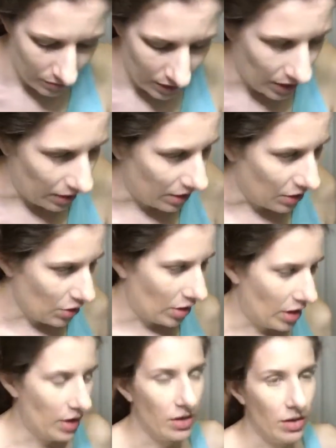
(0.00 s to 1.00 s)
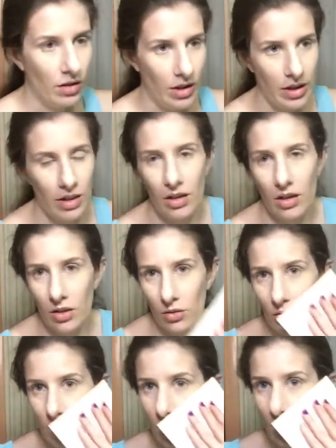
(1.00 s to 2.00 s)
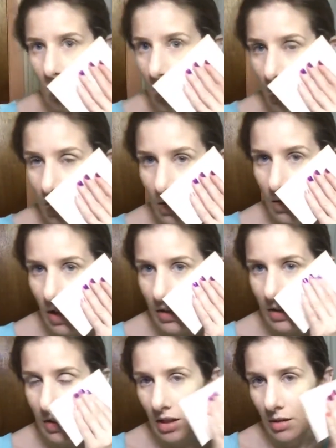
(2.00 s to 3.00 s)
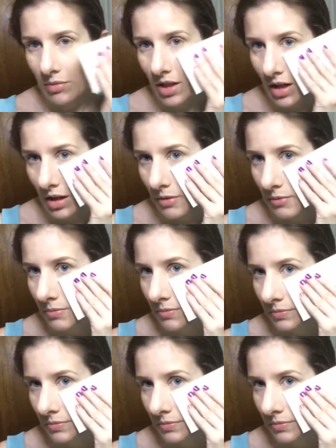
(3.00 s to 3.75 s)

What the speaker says: And then trying to like use the card at the same time.